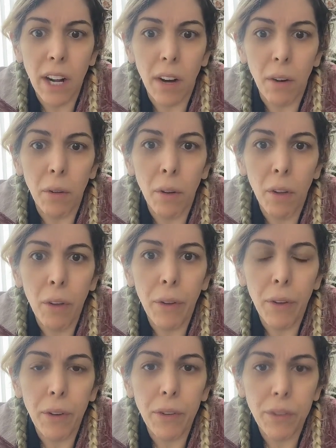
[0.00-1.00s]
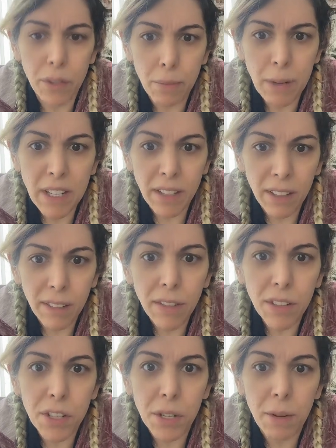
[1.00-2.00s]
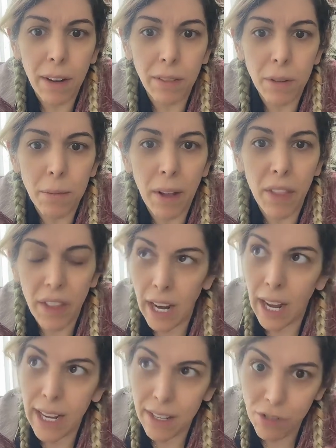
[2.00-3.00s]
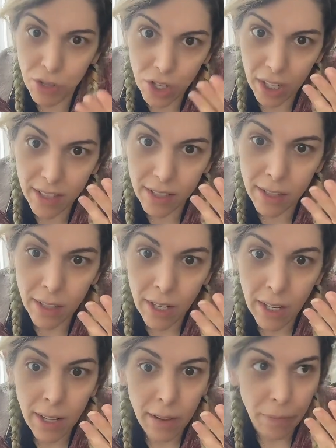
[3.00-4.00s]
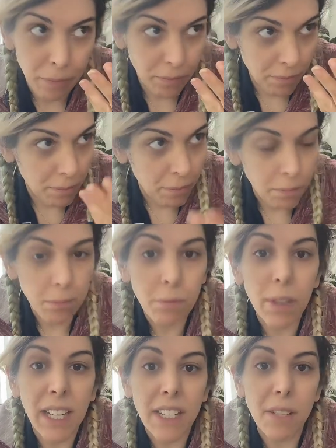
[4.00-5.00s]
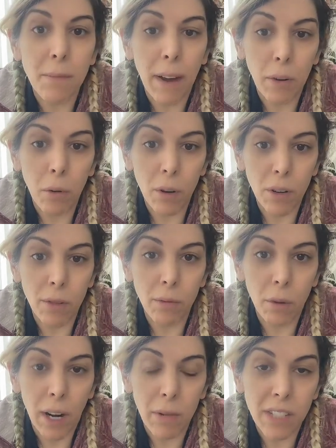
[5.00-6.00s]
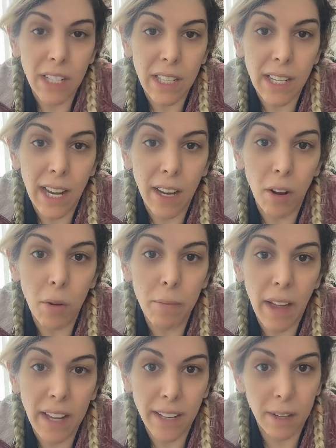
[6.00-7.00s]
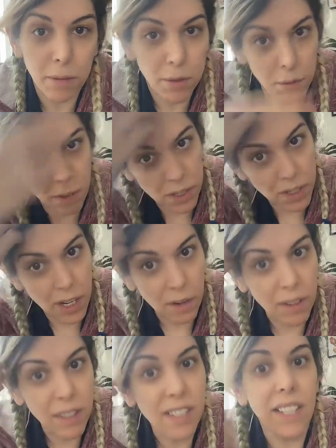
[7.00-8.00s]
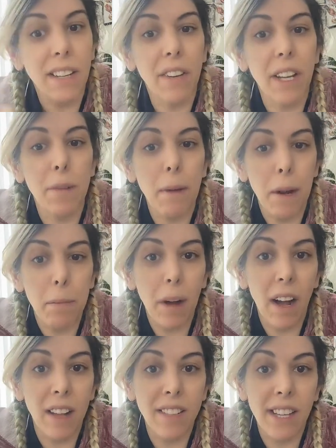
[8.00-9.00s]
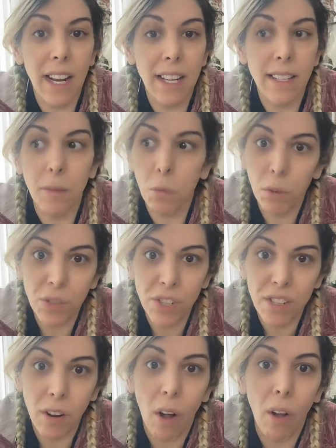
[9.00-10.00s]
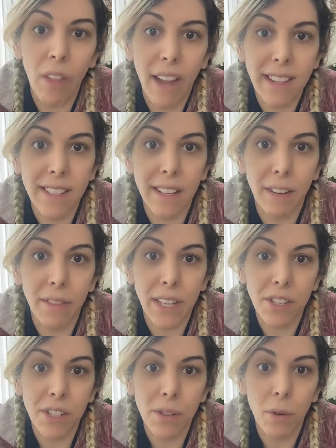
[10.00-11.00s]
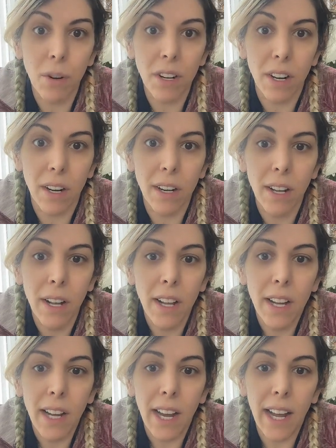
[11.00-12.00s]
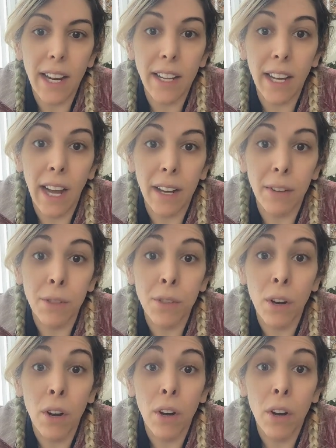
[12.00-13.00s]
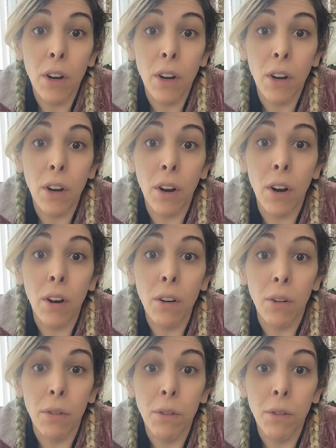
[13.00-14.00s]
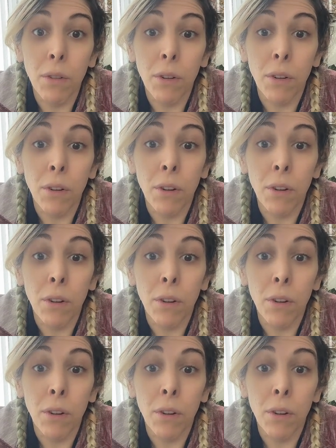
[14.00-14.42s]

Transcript: you know, to be delivered to you every month. And I had just placed my order of what I was going to take home that day, which was, you know, a significant amount of pods. And I said, well, just all that stuff I just ordered. And the guy goes, oh,